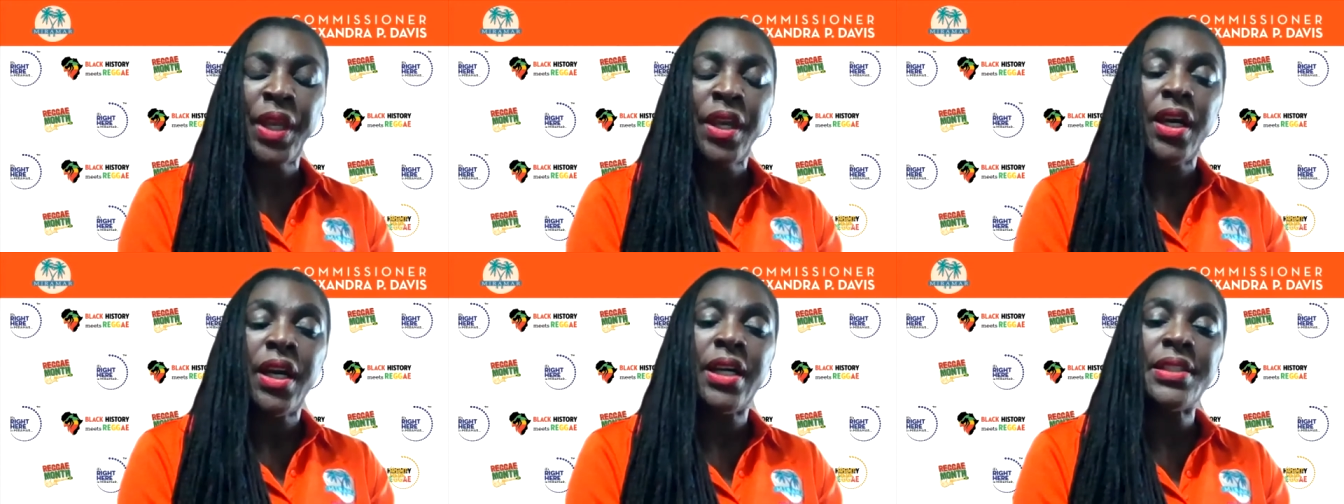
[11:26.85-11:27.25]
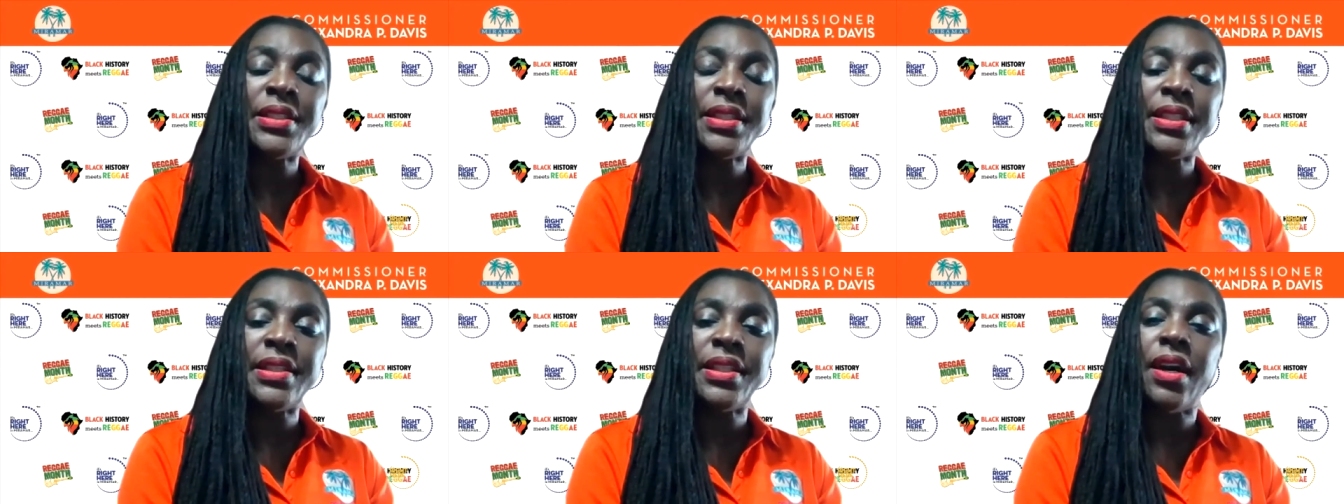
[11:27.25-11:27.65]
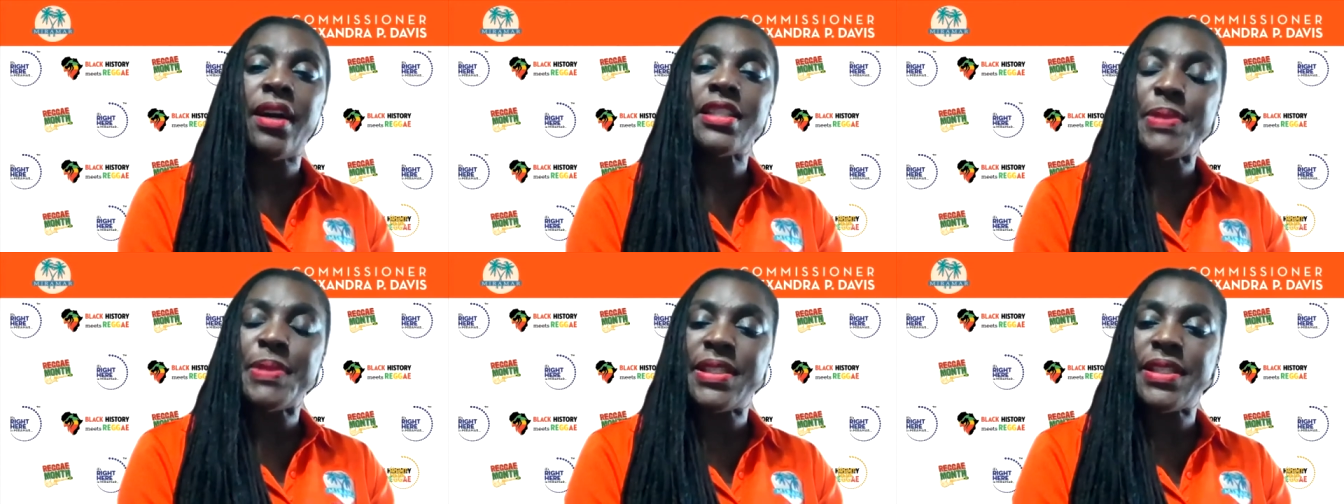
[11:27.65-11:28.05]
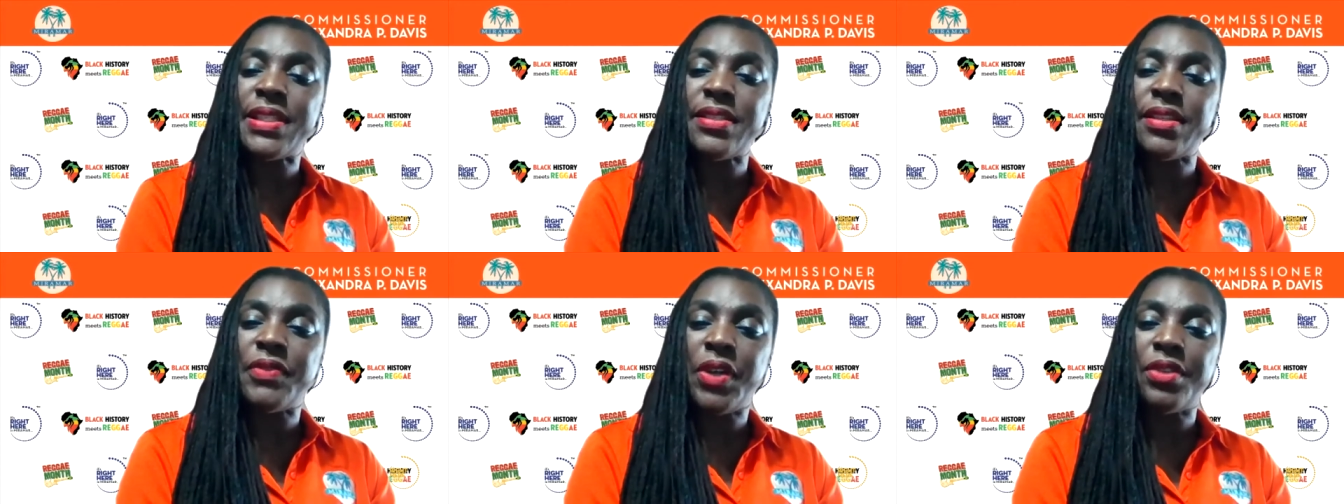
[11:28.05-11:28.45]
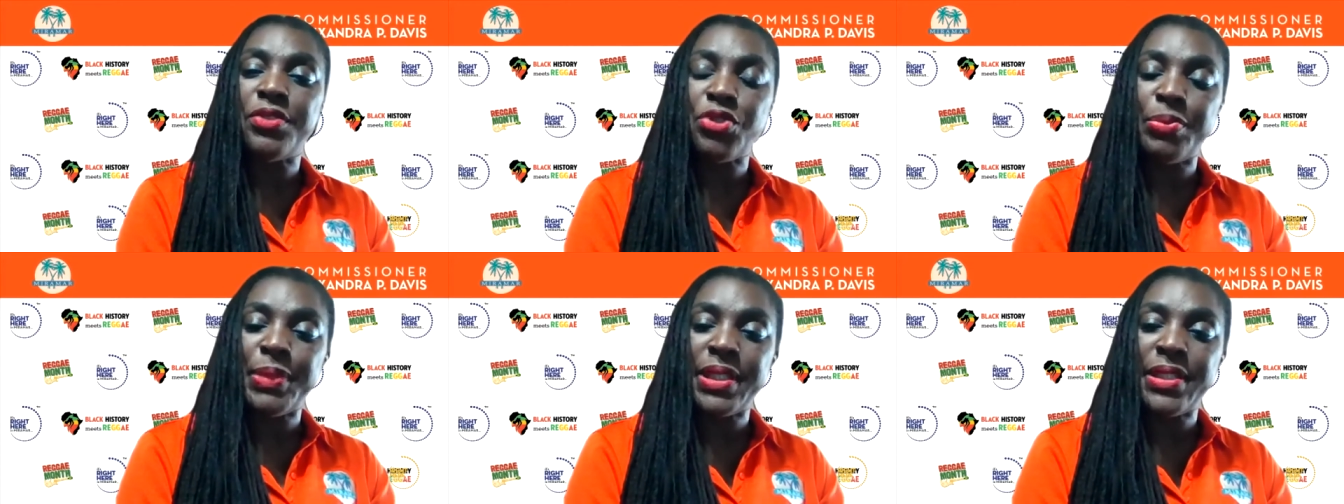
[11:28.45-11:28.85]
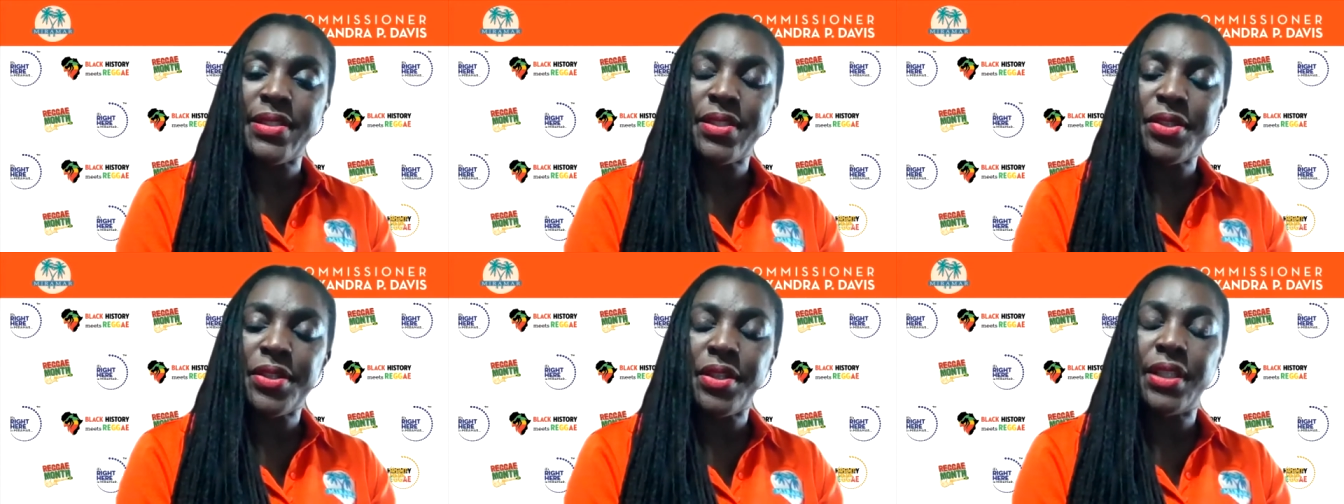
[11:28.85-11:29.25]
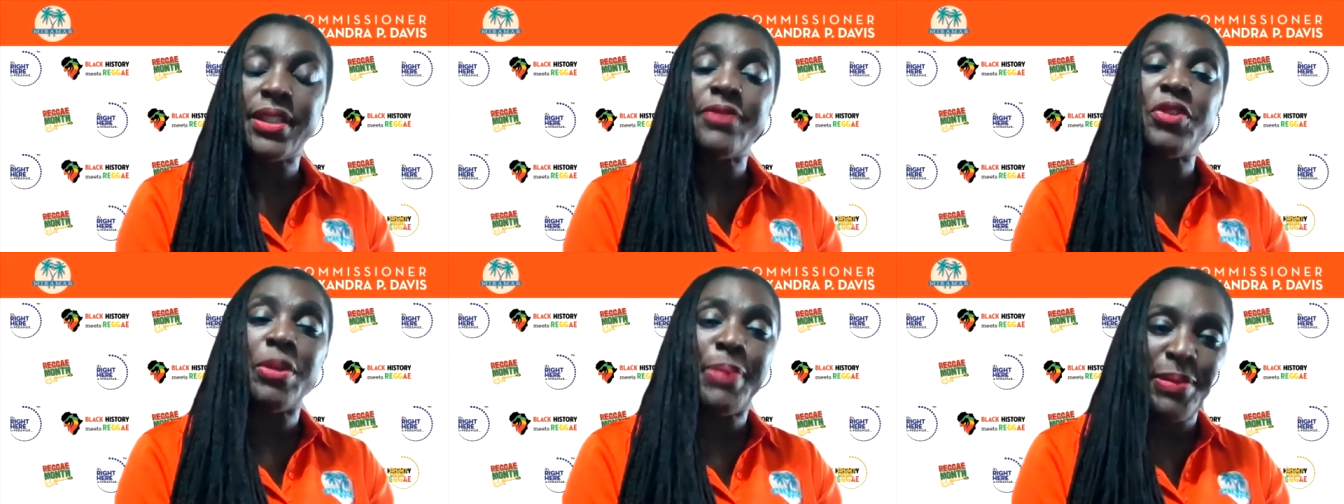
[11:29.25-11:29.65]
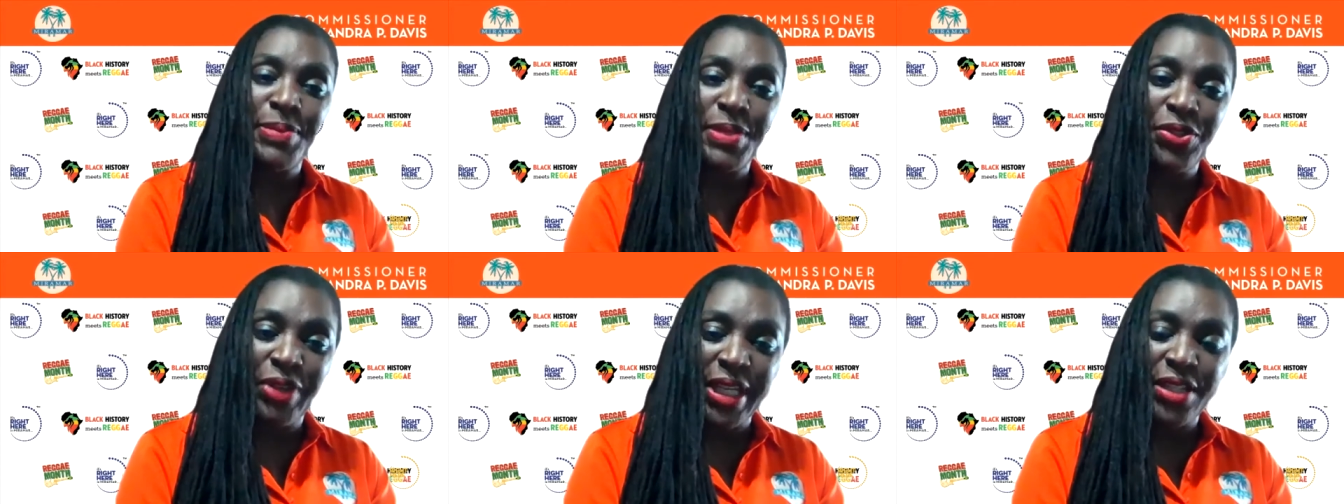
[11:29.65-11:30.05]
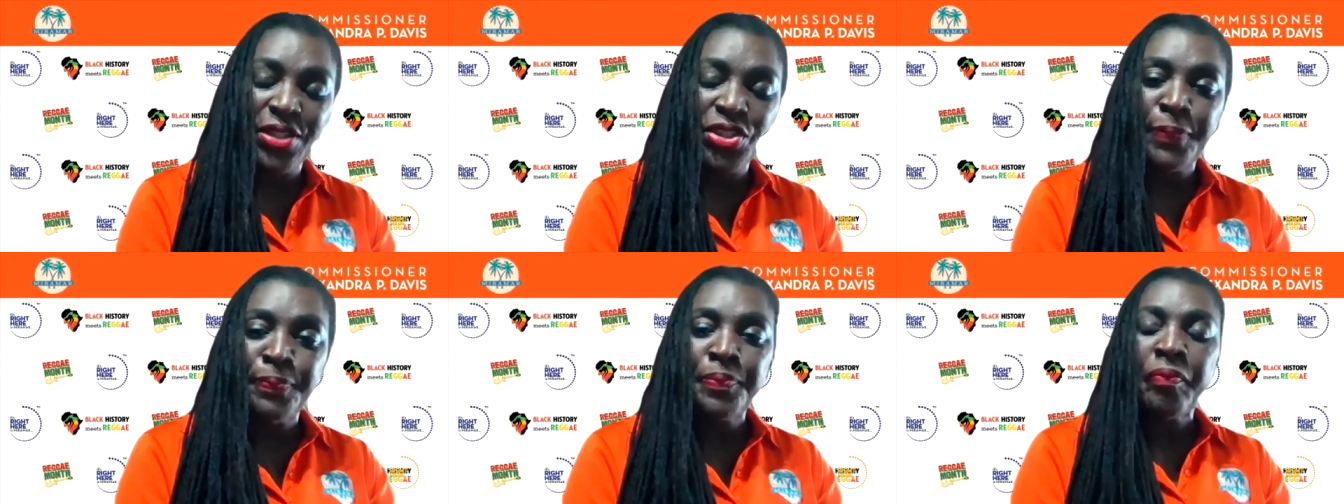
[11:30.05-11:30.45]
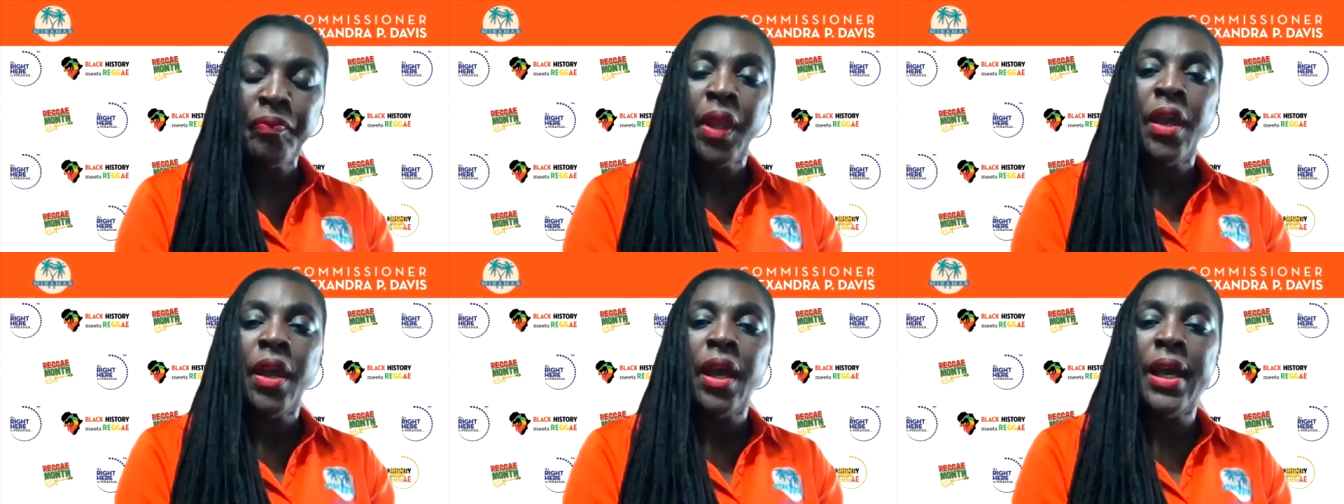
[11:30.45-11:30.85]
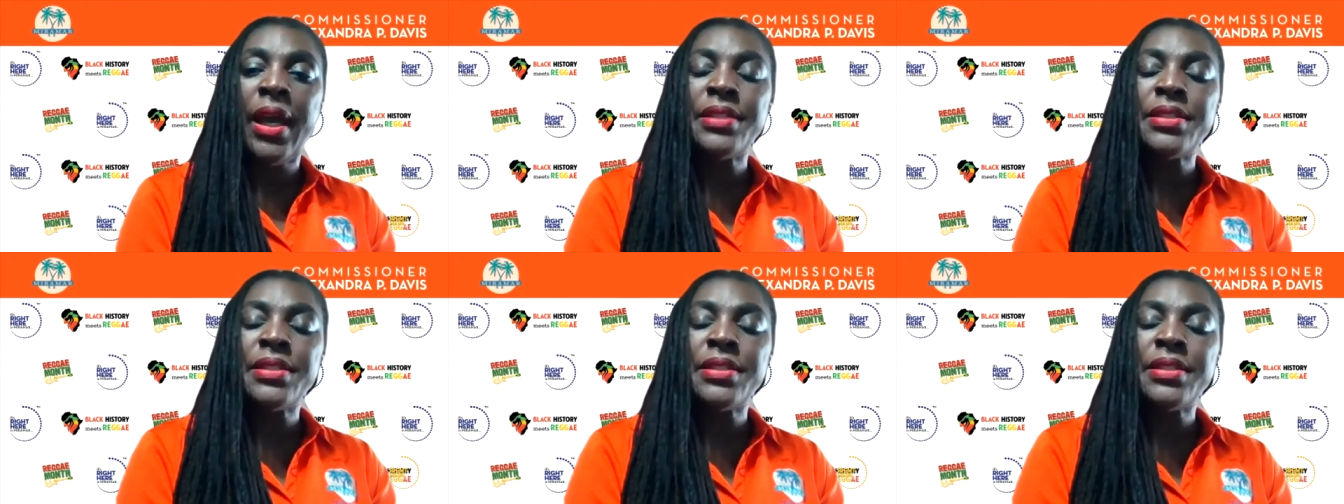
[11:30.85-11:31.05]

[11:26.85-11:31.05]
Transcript: under the auspices of the Honorable Minister Olivia Babsy Grange. And